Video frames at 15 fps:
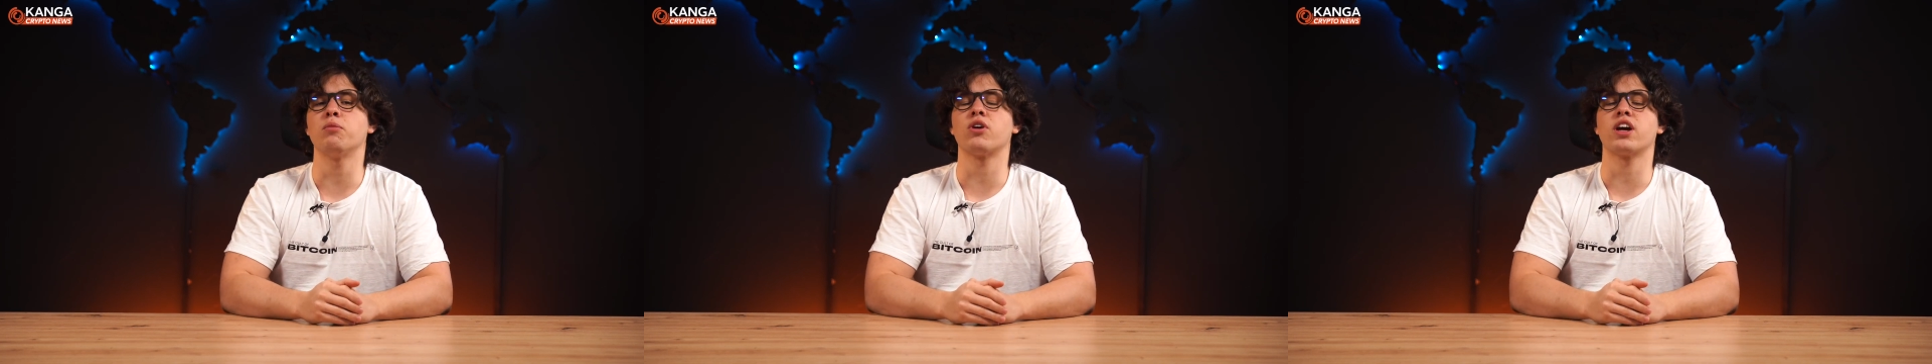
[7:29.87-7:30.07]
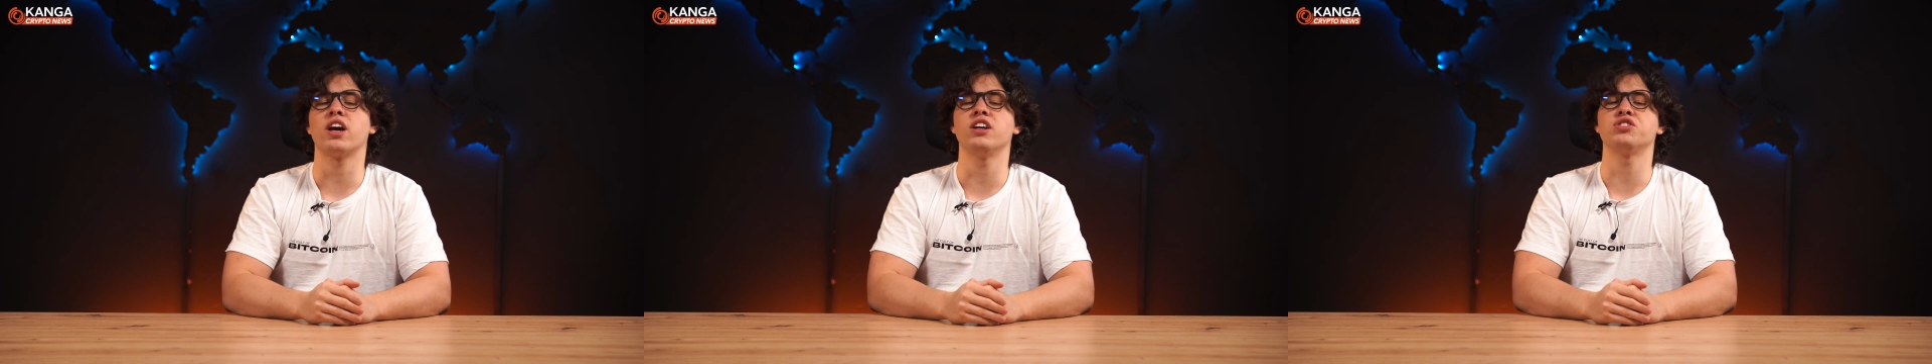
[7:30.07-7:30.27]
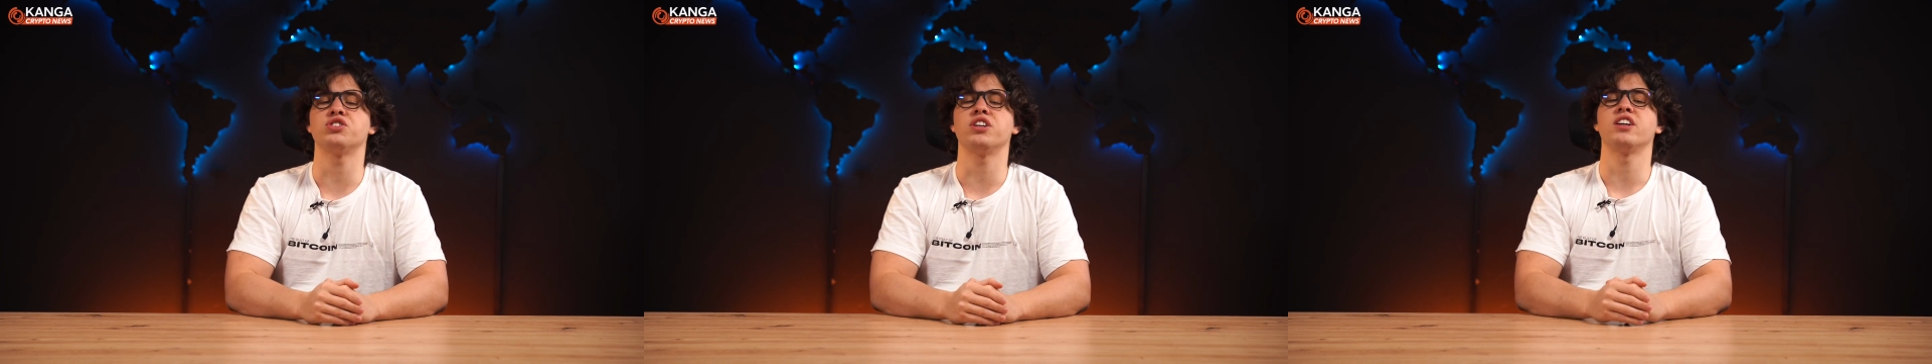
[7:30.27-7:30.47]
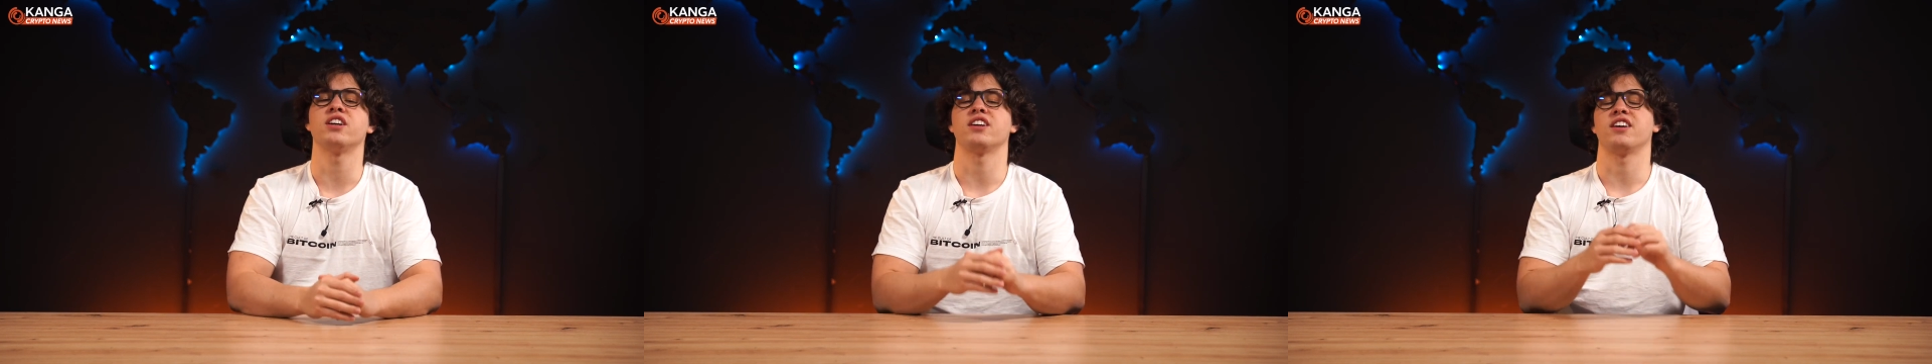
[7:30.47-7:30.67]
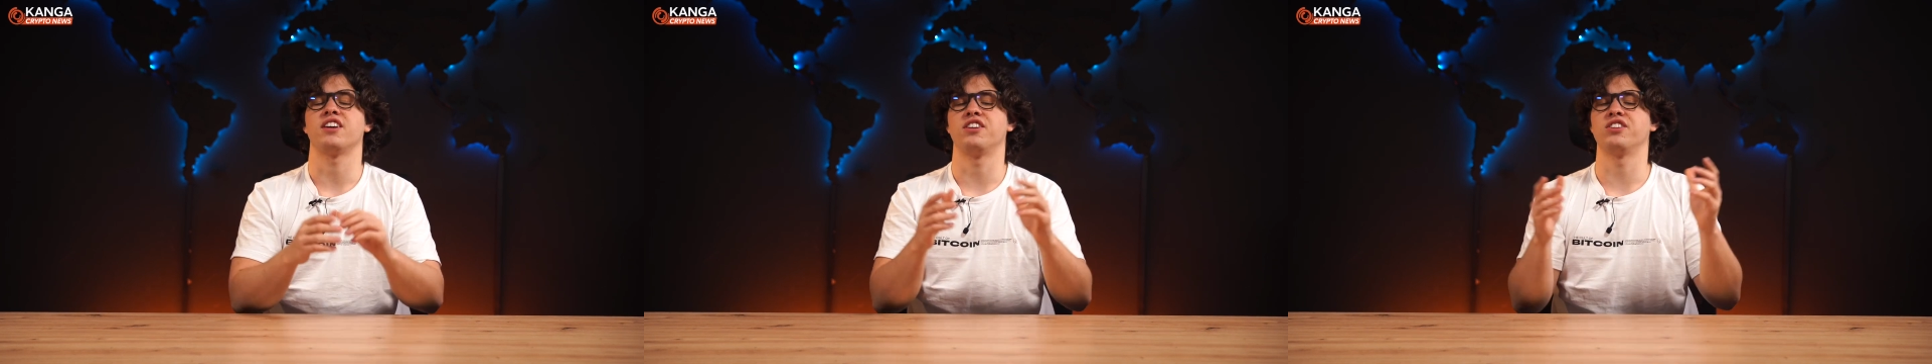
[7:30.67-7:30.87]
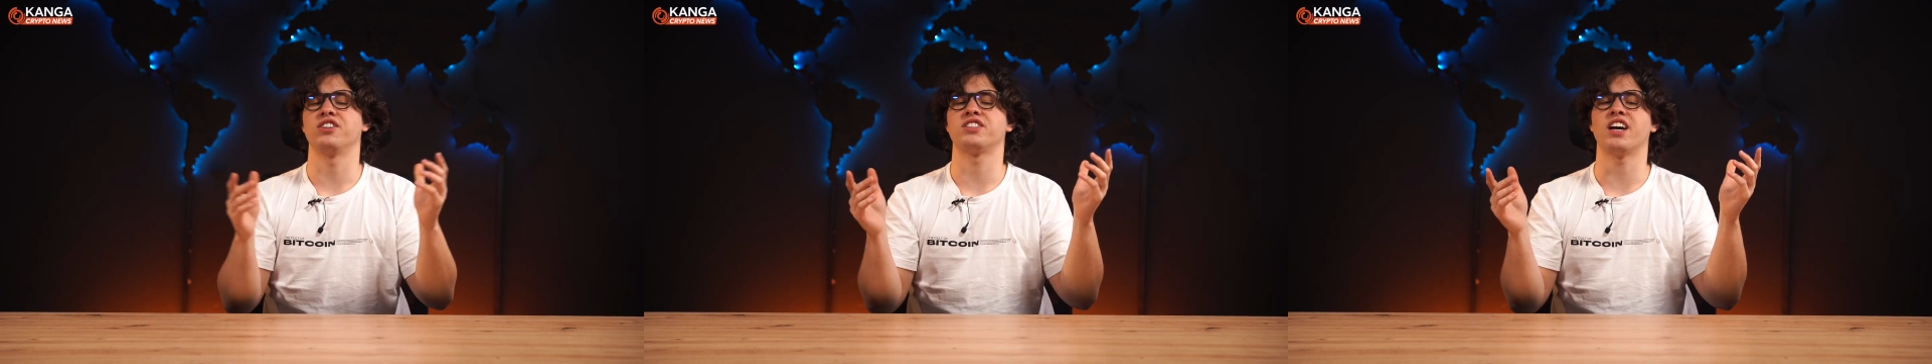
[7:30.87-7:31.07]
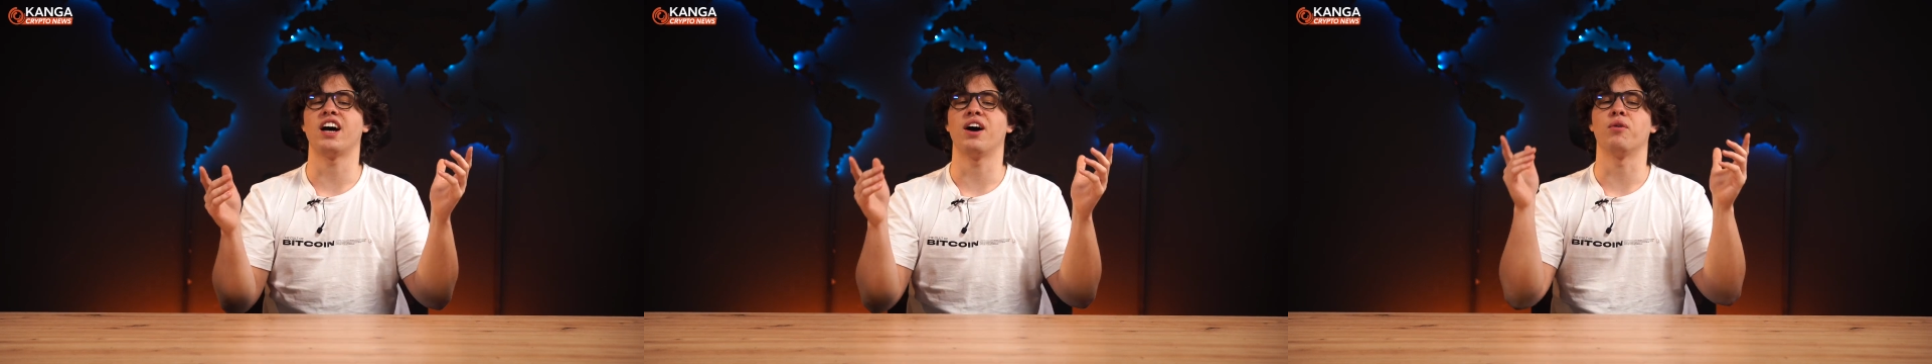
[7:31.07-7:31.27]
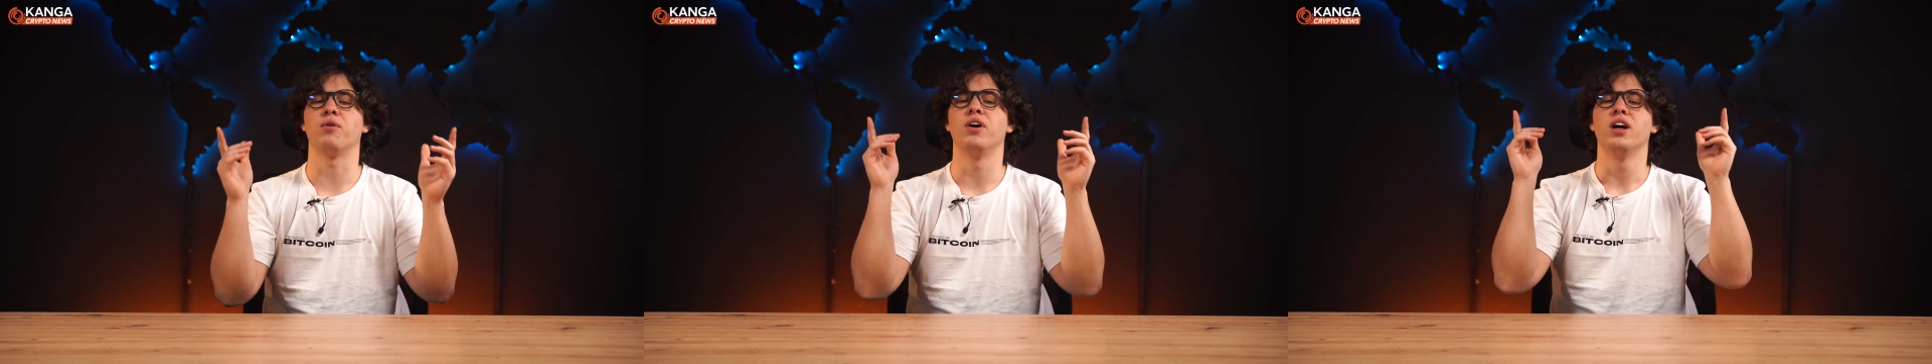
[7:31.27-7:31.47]
more KNG? Here's
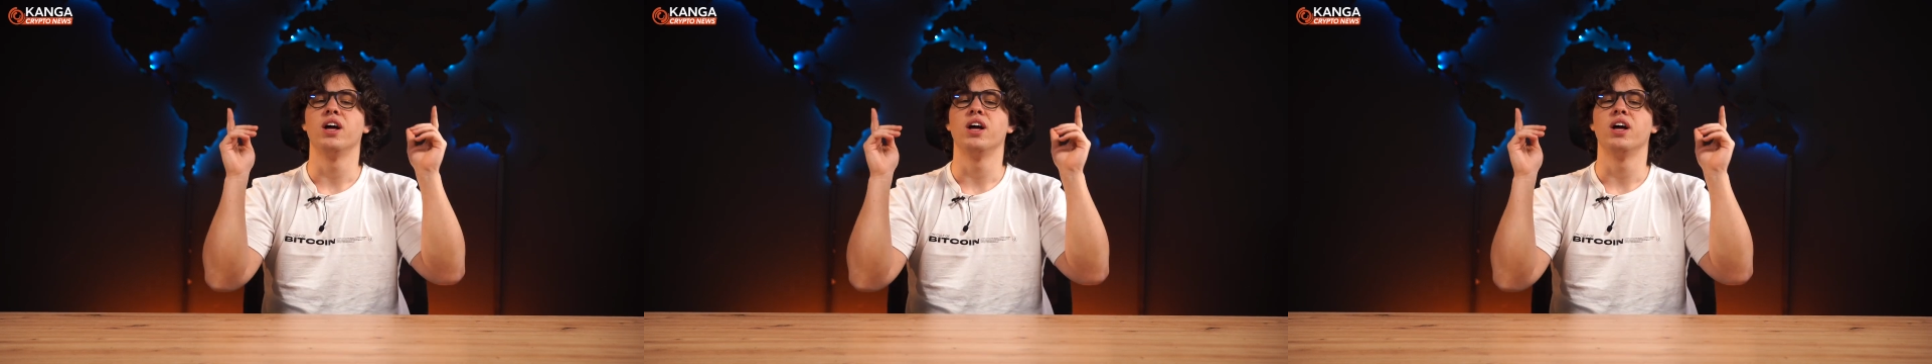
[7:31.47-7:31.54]
how.